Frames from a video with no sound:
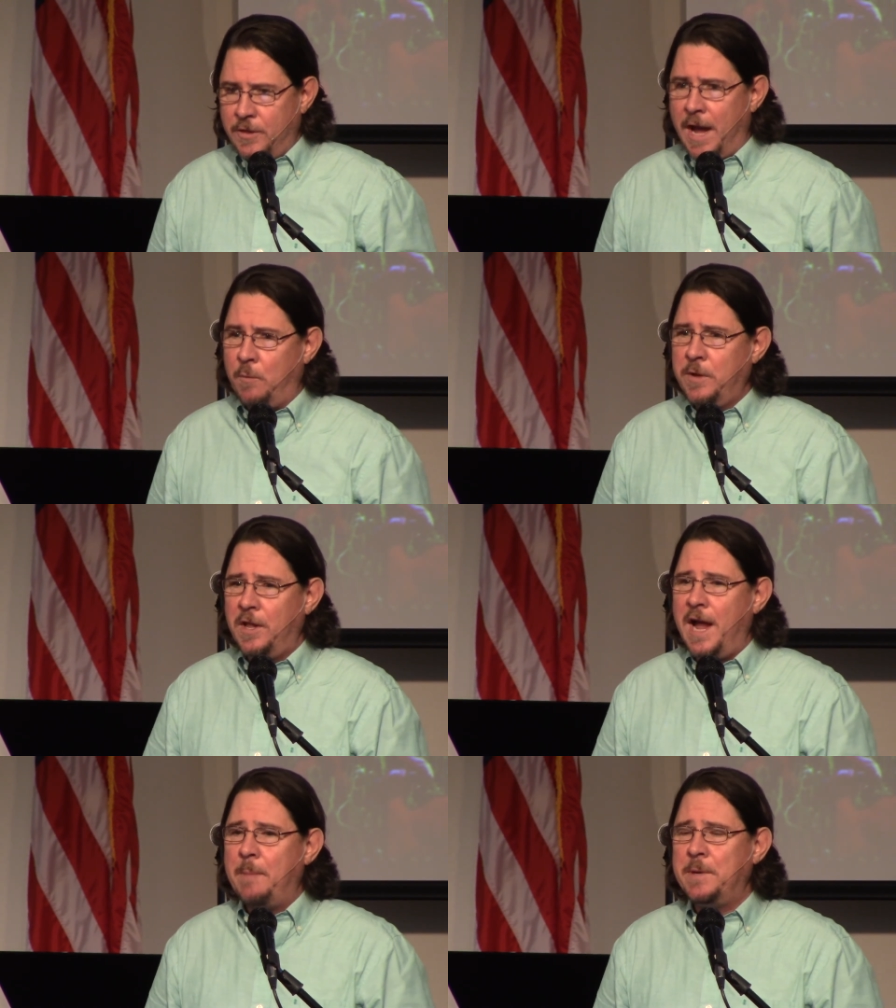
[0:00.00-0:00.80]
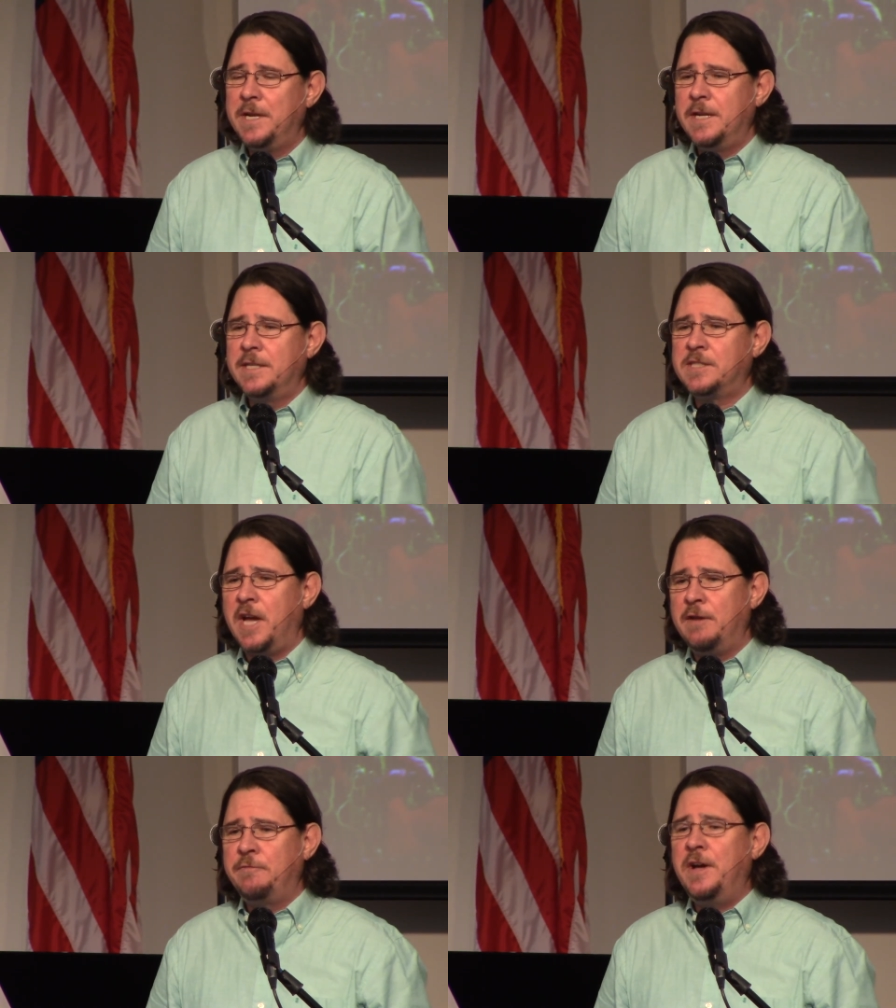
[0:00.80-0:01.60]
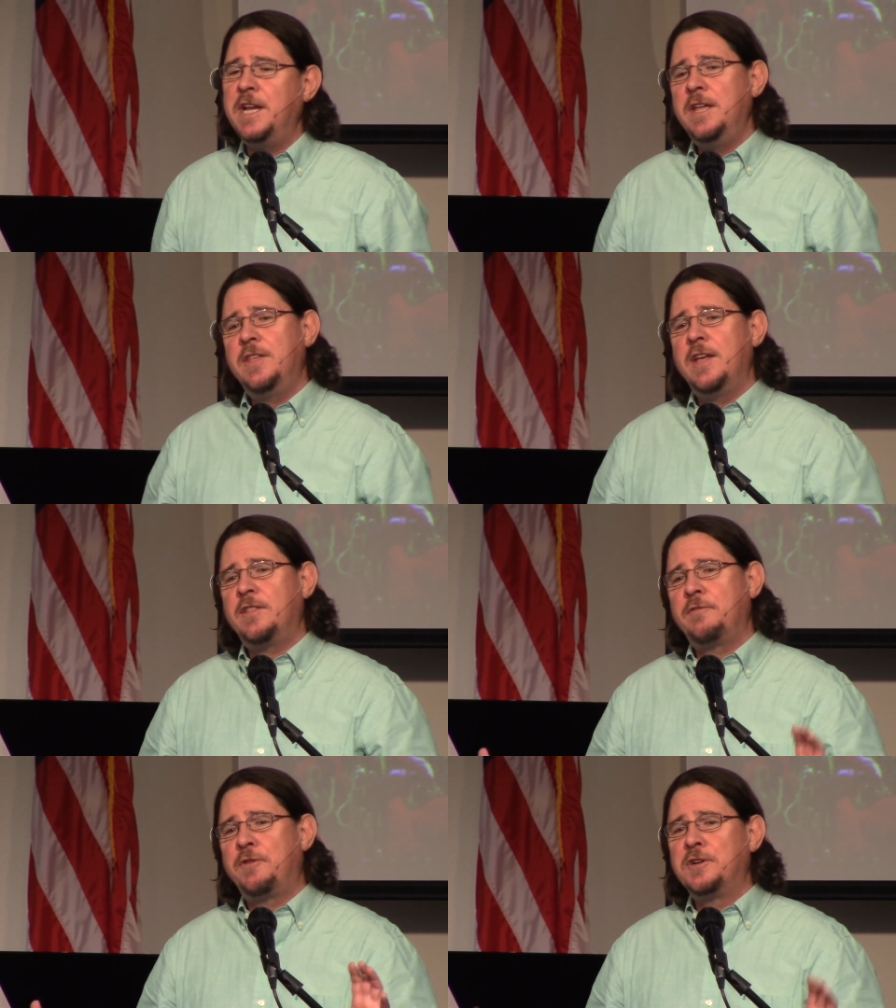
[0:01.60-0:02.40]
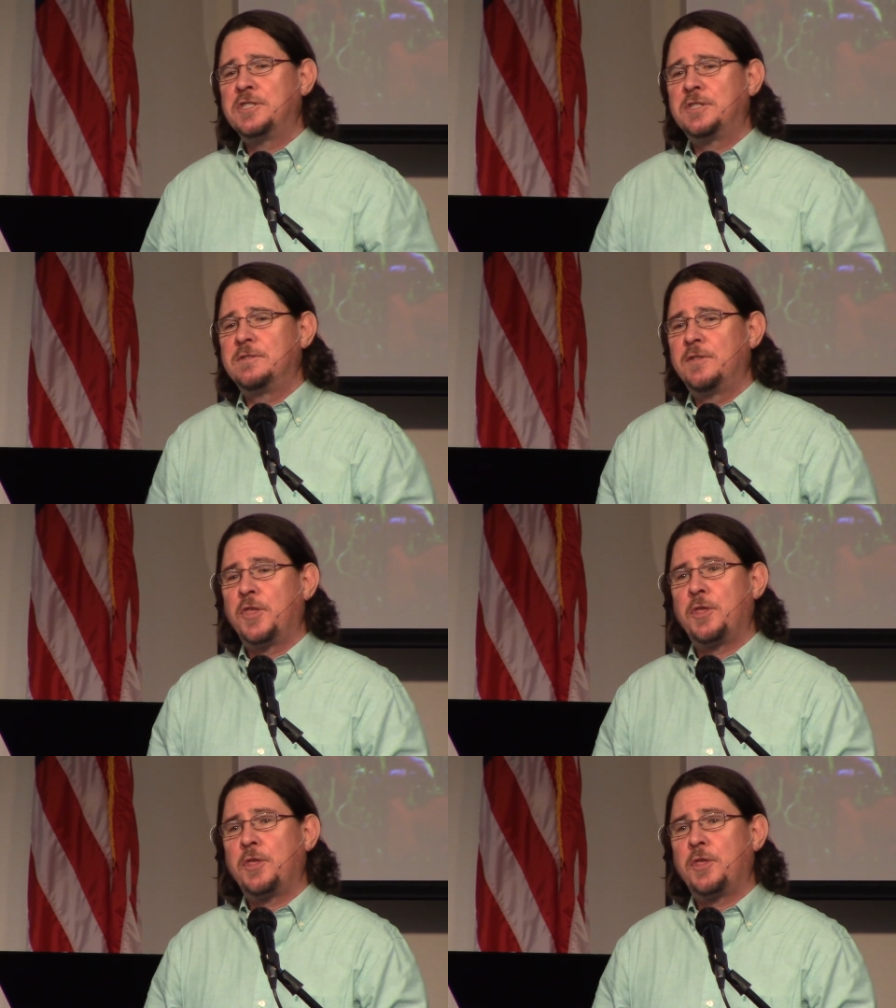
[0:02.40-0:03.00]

that will happen, and it's kind of funny that the first